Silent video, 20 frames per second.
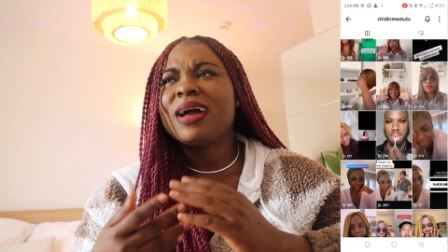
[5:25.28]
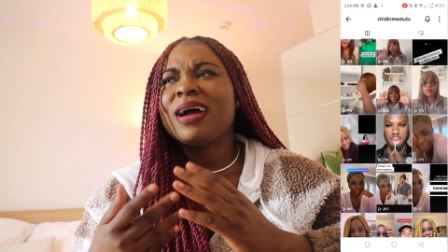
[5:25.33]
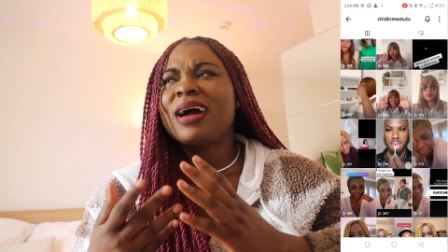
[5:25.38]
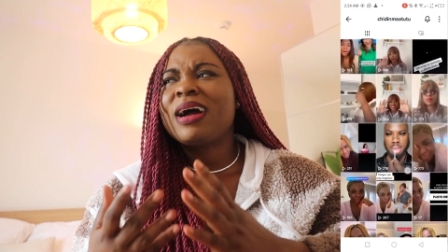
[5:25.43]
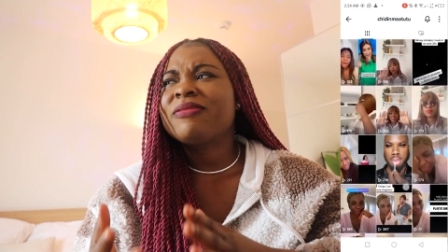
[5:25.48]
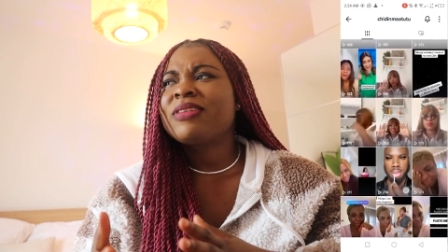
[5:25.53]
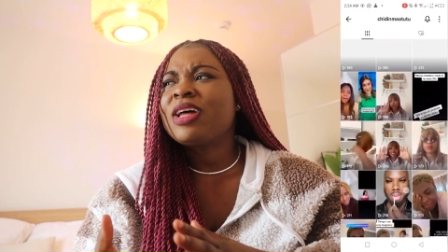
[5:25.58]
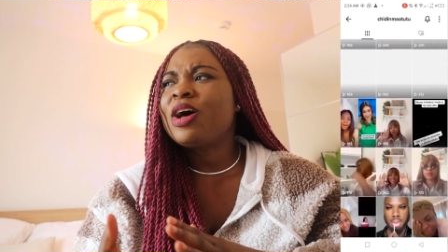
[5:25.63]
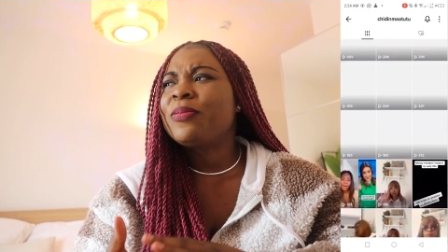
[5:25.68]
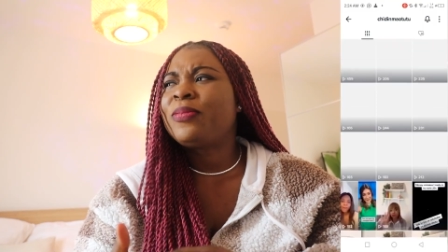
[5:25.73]

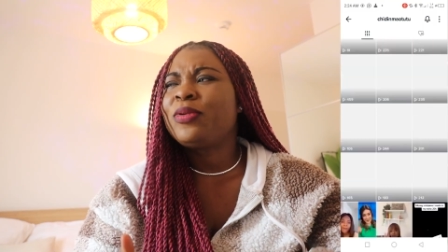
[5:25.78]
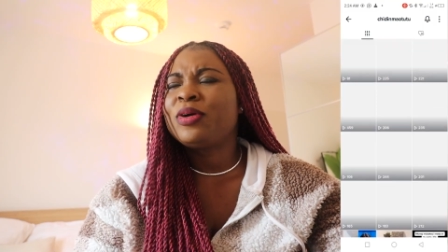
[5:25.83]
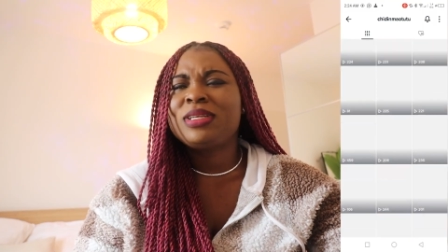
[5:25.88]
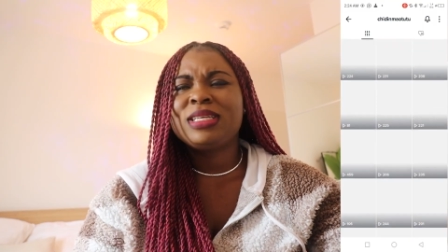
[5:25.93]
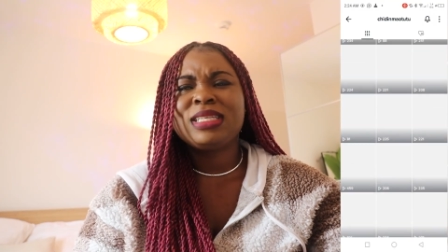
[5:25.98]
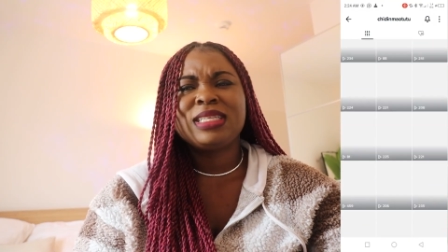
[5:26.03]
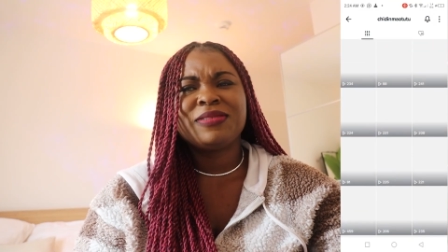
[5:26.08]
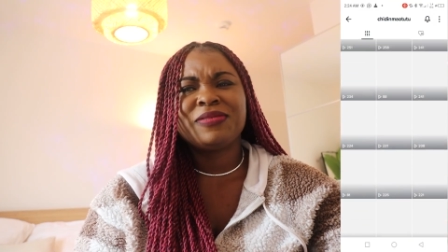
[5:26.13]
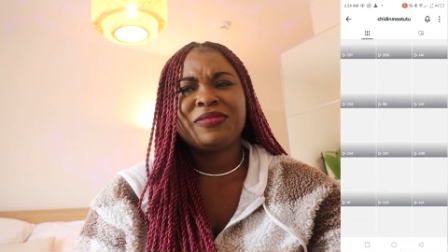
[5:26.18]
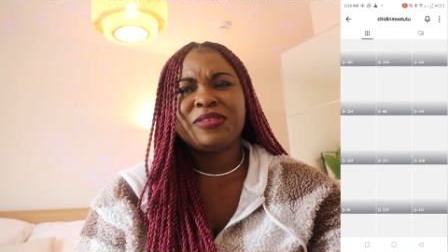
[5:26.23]
After
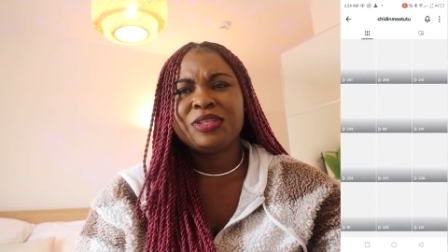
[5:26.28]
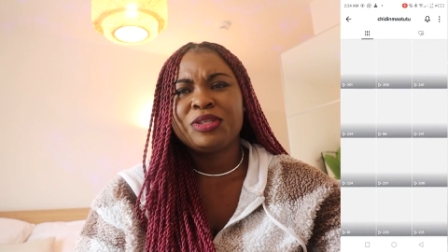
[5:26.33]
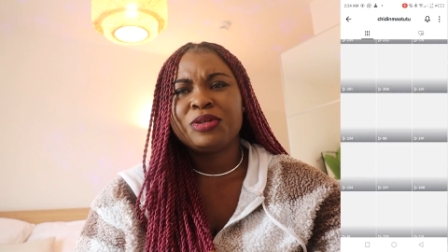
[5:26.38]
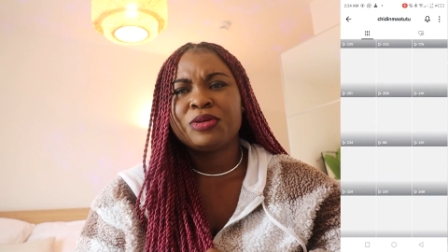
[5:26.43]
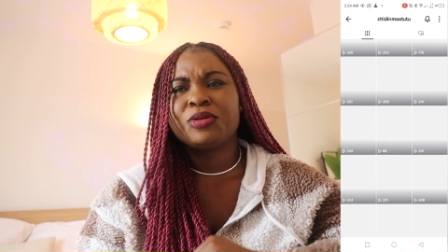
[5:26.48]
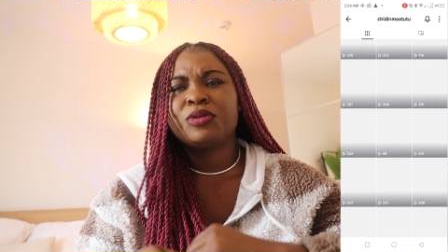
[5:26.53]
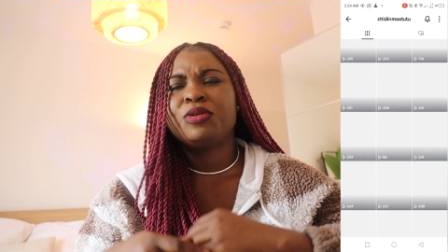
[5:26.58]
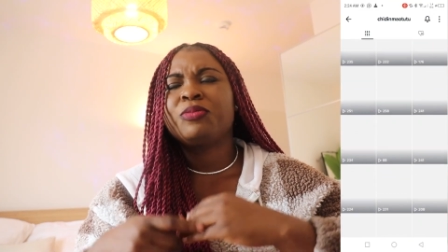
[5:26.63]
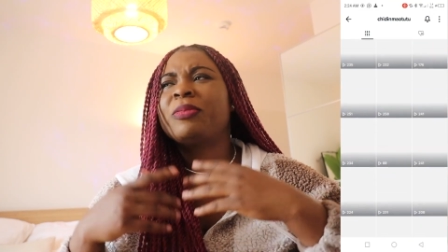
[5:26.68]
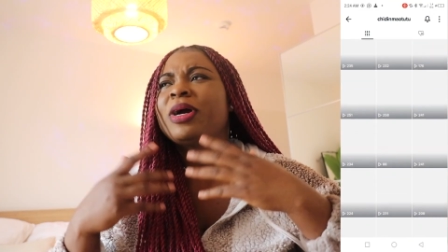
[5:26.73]
uploading the
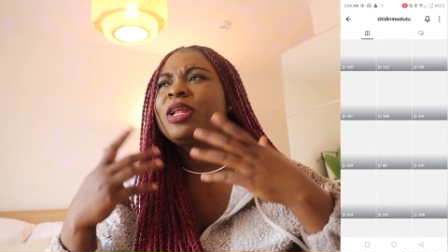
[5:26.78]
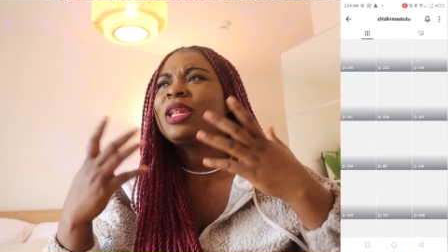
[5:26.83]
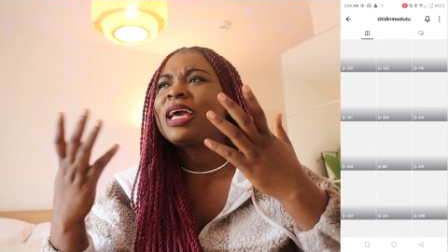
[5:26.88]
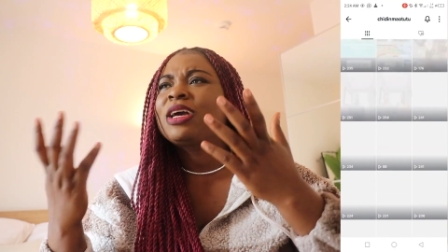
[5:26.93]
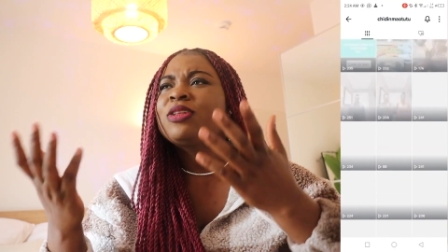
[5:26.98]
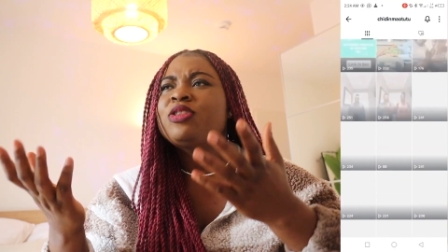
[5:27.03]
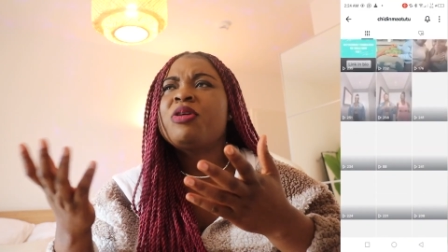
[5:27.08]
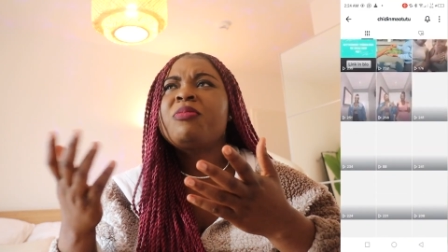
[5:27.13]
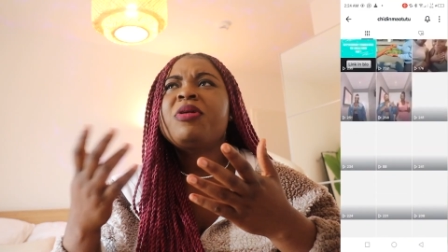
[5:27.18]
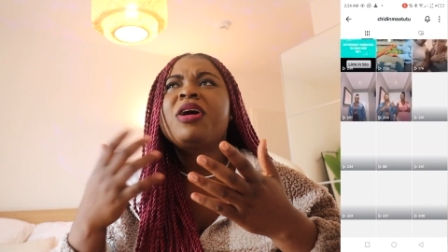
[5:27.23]
video,
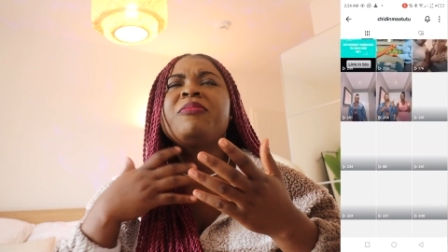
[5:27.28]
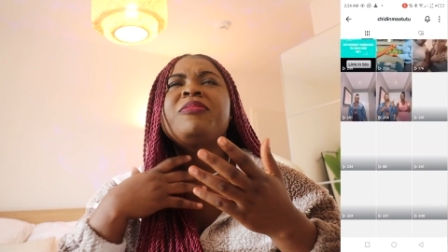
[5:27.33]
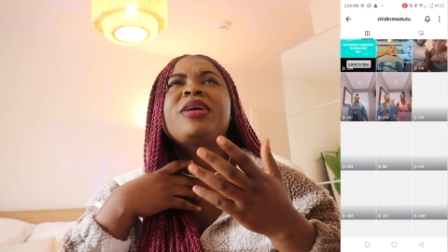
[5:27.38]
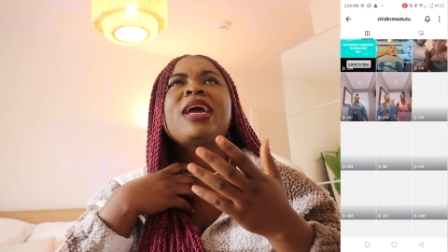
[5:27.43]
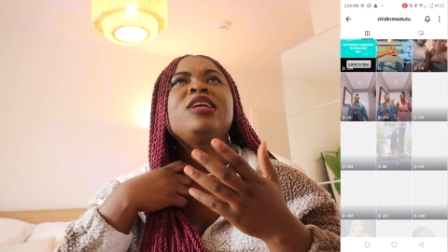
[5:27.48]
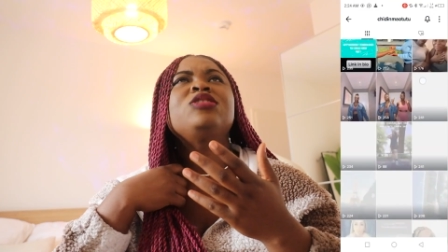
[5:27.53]
like normal me,